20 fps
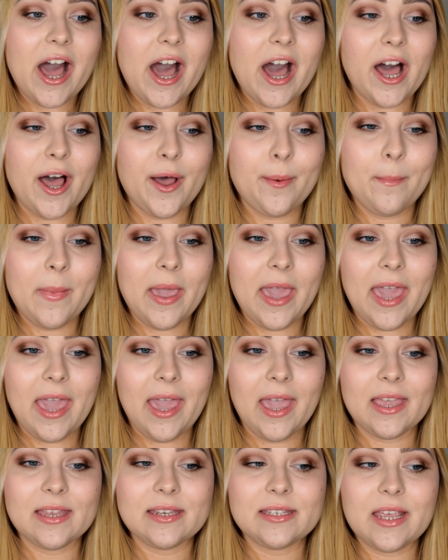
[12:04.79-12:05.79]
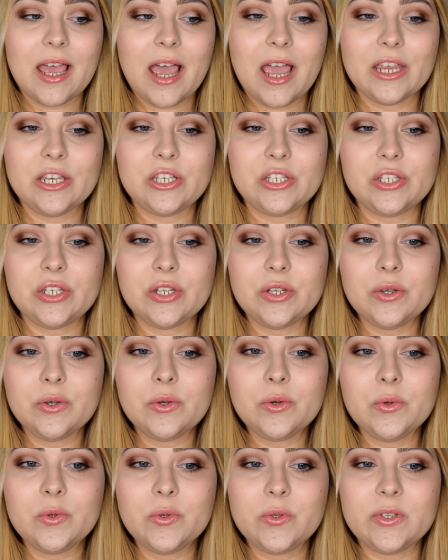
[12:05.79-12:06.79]
and I
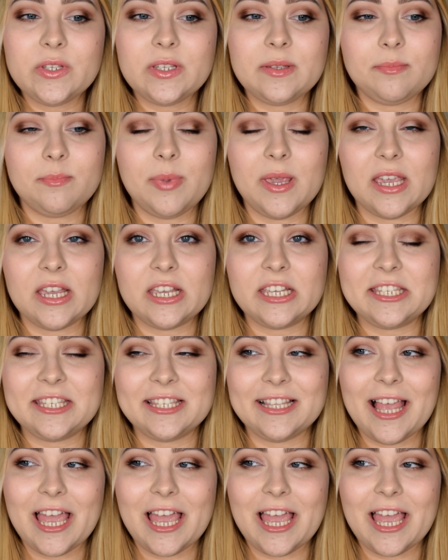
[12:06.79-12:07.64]
do speak